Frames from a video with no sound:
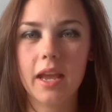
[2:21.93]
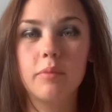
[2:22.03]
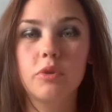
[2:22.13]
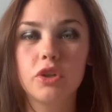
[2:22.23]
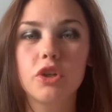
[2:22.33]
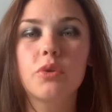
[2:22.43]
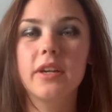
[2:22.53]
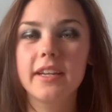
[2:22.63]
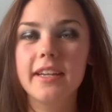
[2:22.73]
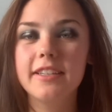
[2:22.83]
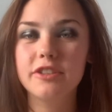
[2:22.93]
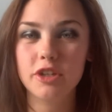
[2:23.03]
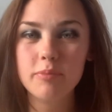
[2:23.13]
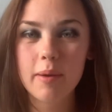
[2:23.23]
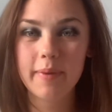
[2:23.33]
I'm going to quickly
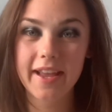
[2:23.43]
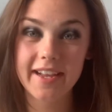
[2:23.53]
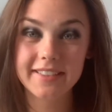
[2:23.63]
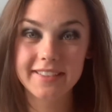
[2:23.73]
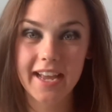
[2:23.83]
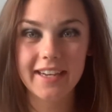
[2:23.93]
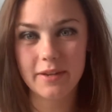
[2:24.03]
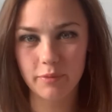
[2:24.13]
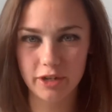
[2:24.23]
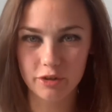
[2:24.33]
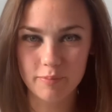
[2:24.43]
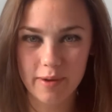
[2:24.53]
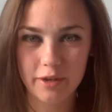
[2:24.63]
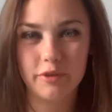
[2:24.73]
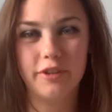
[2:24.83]
do my base, and then when I come
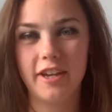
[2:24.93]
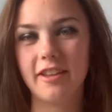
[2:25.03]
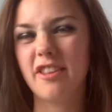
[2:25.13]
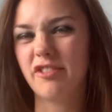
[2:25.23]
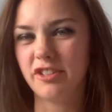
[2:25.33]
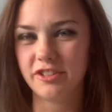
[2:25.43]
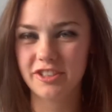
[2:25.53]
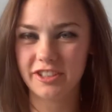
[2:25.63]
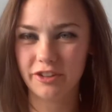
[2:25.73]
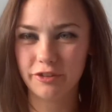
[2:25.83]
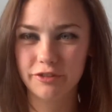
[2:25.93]
back, we'll get the fun stuff.